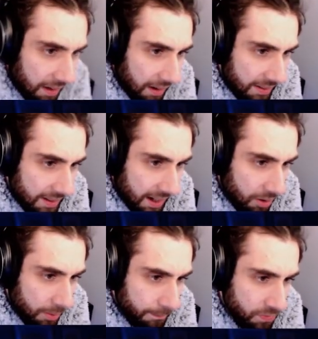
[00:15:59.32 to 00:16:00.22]

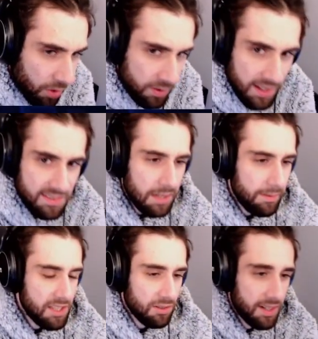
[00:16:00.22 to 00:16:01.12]
Now, on that
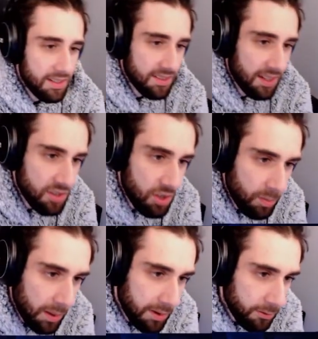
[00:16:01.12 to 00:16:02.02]
TV screen, it says, "You
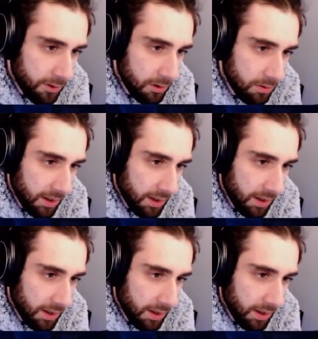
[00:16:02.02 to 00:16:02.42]
make me feel like